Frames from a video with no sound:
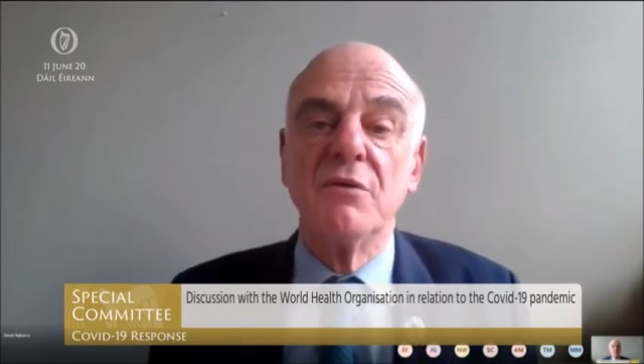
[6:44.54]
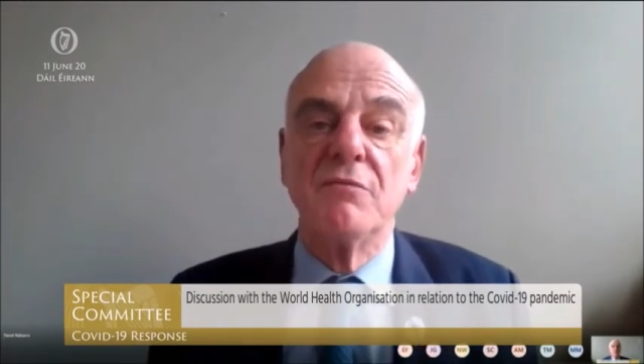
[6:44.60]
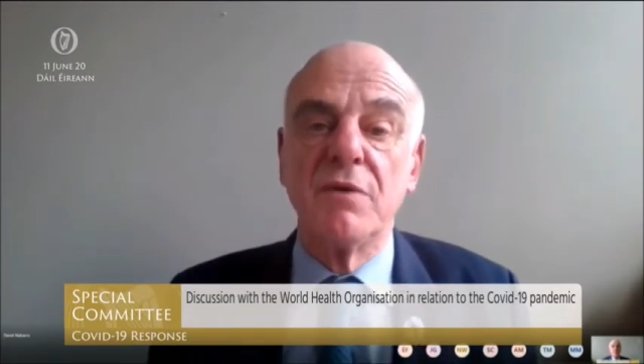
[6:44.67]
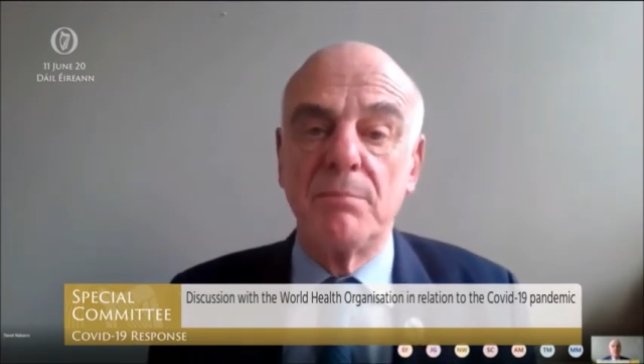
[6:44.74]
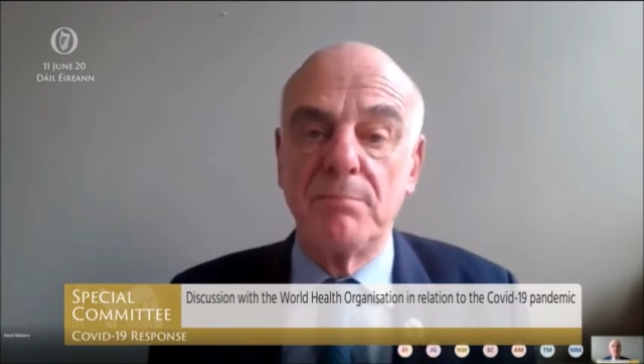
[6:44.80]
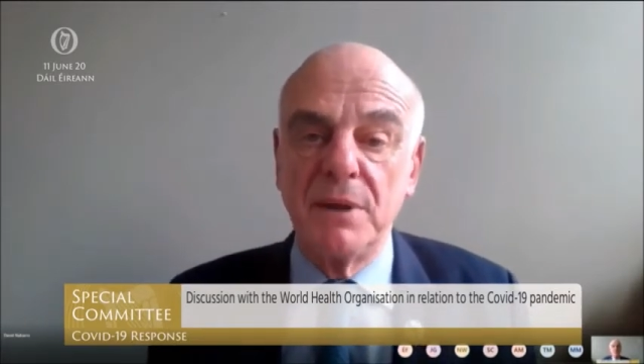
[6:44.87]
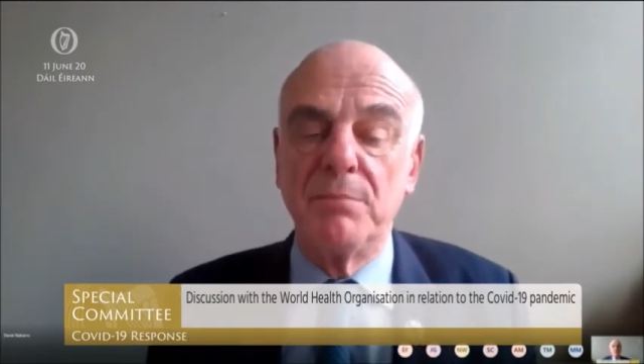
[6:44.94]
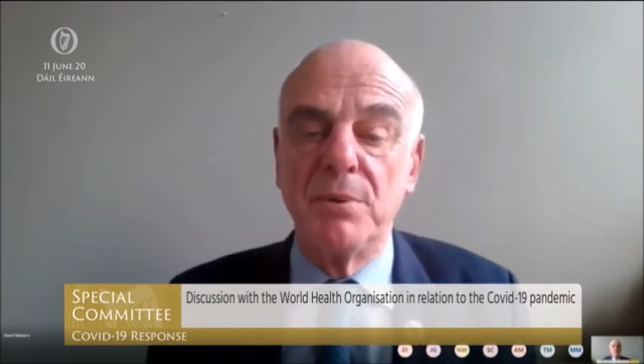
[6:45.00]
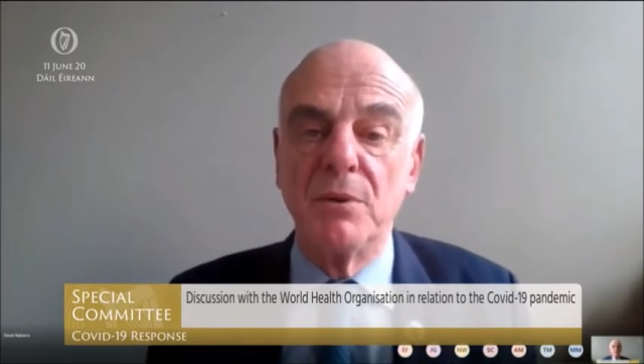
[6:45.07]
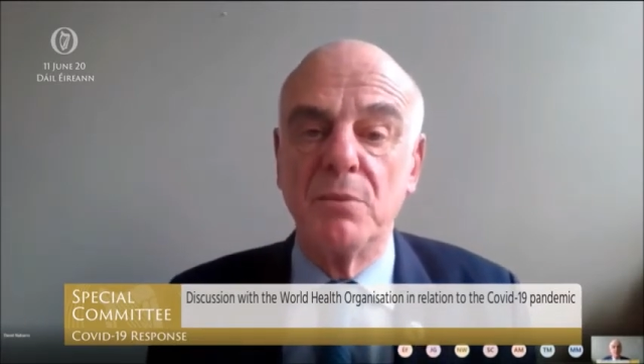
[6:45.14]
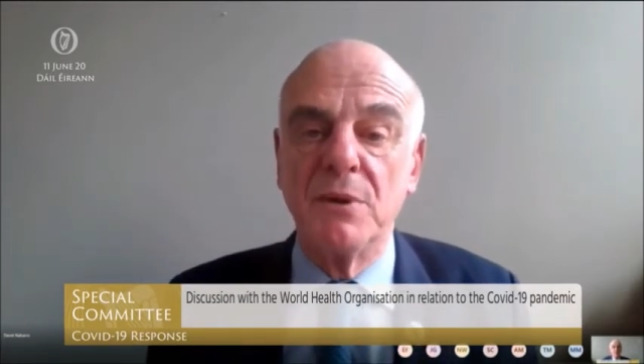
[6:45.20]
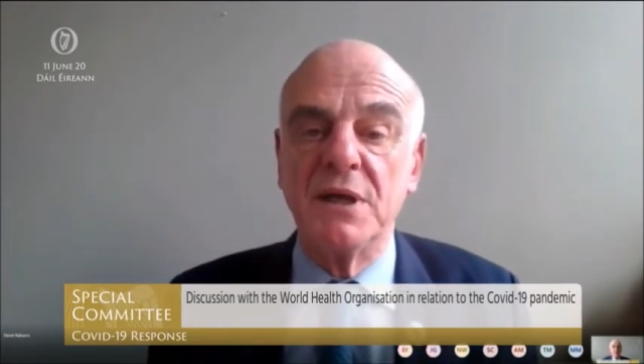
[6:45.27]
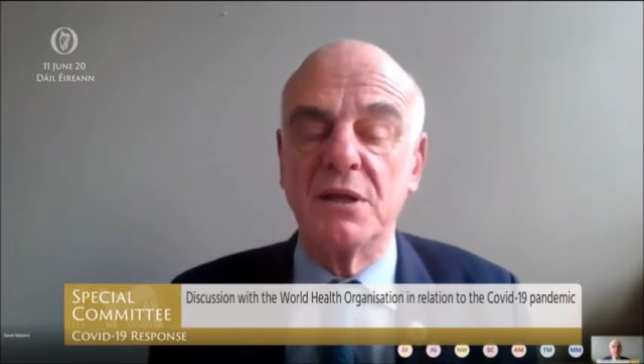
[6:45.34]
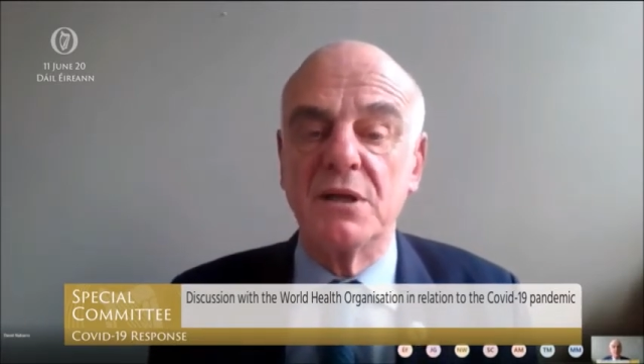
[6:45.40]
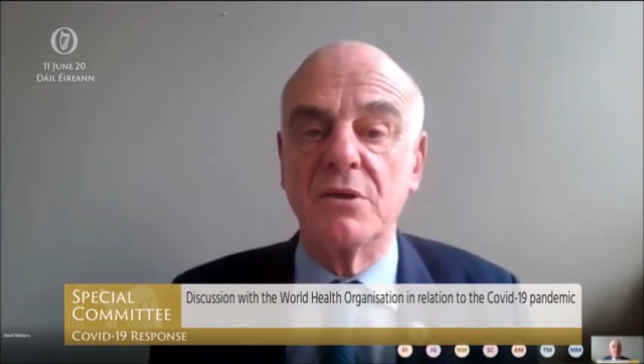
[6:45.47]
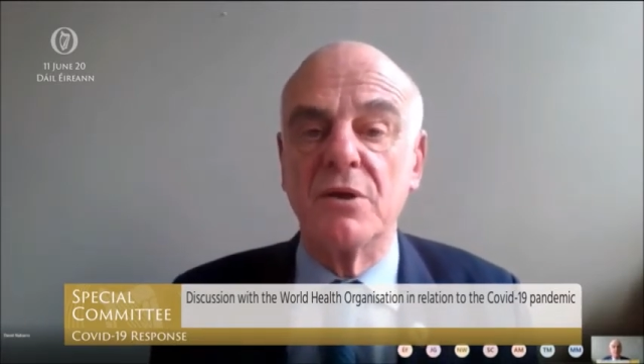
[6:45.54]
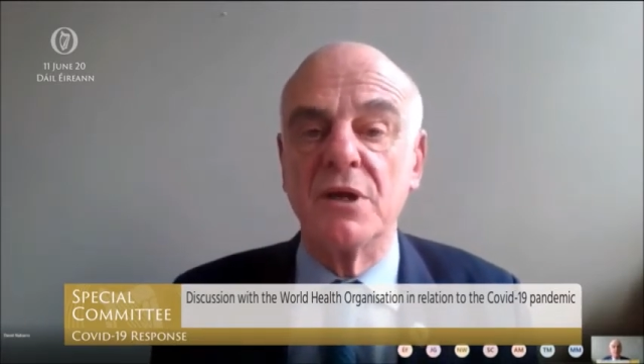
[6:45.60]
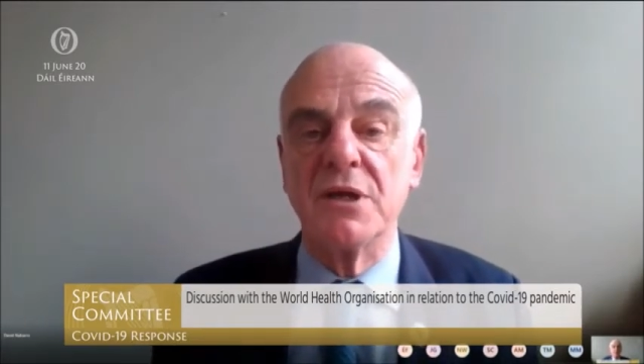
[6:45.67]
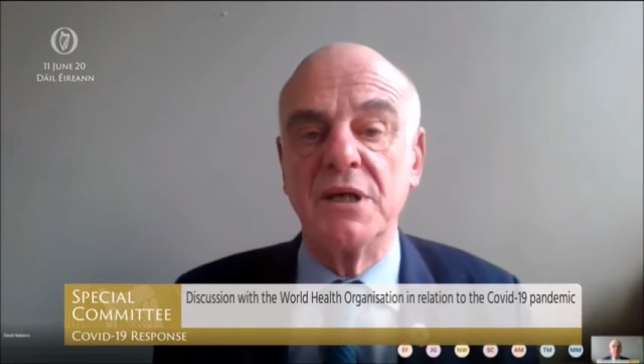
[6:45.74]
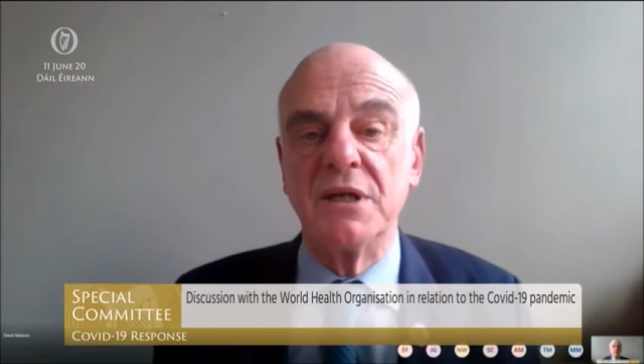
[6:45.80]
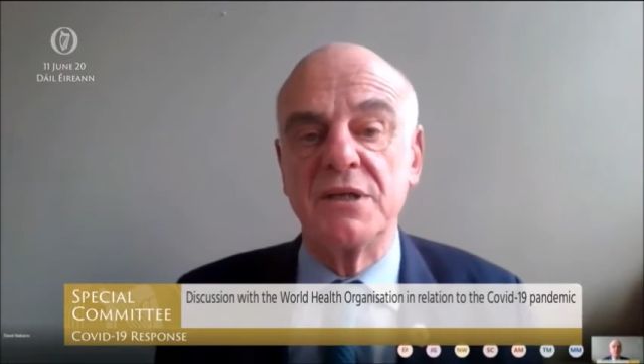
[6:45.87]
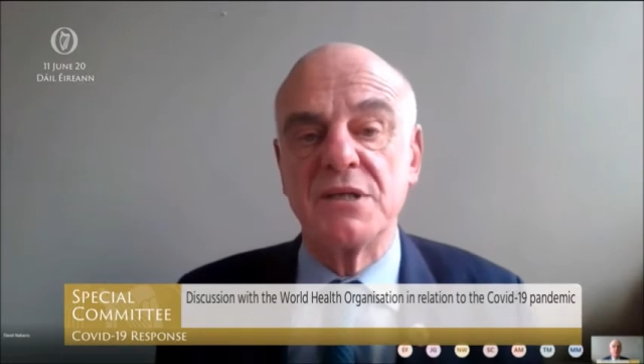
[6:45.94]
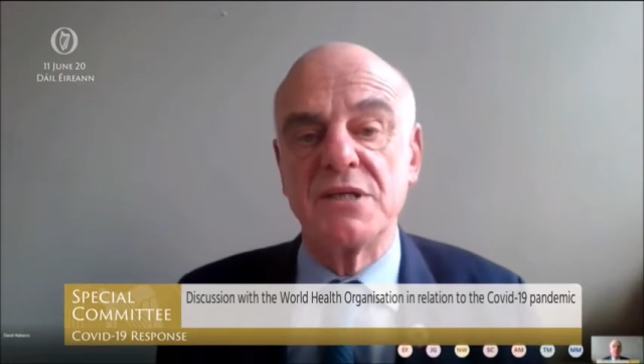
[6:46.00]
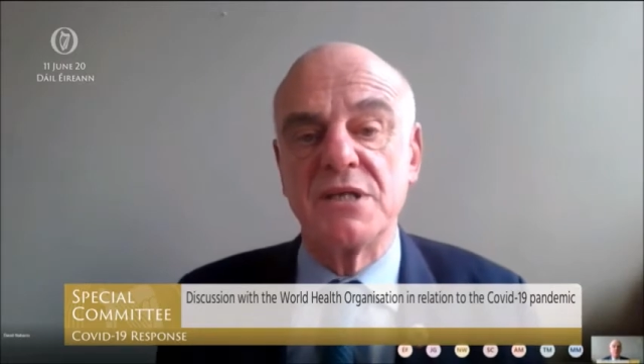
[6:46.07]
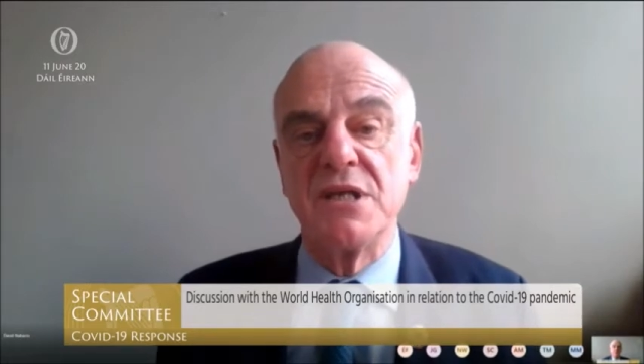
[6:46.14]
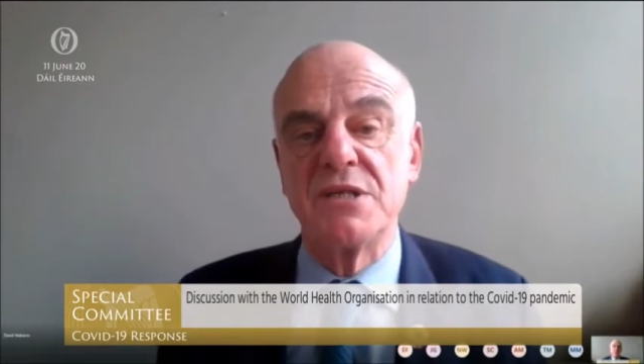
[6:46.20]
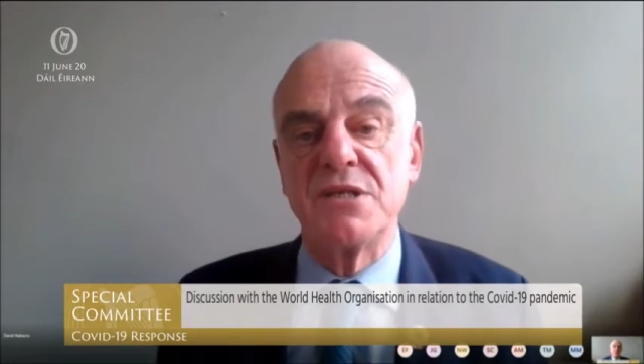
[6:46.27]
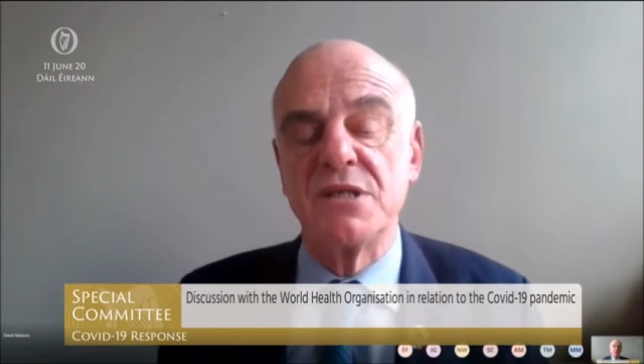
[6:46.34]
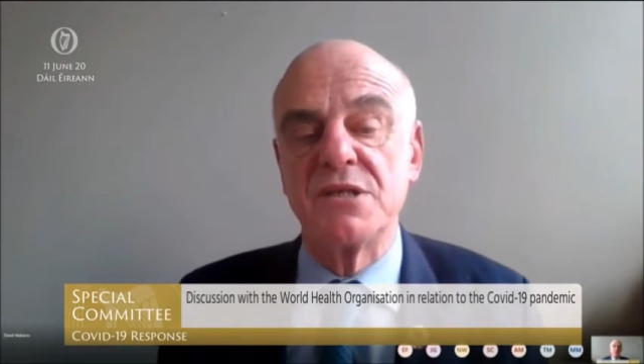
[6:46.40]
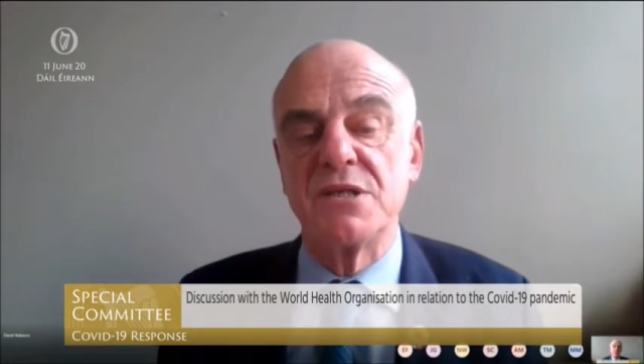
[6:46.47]
for people with chronic
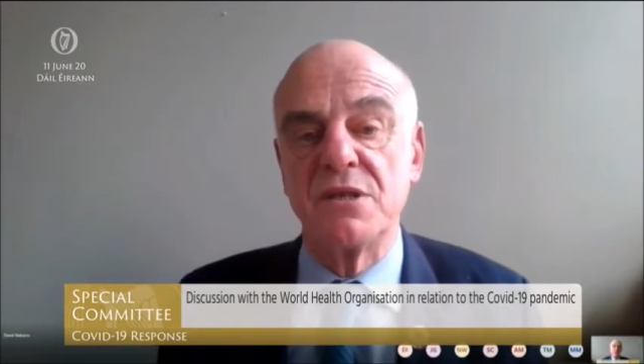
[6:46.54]
diseases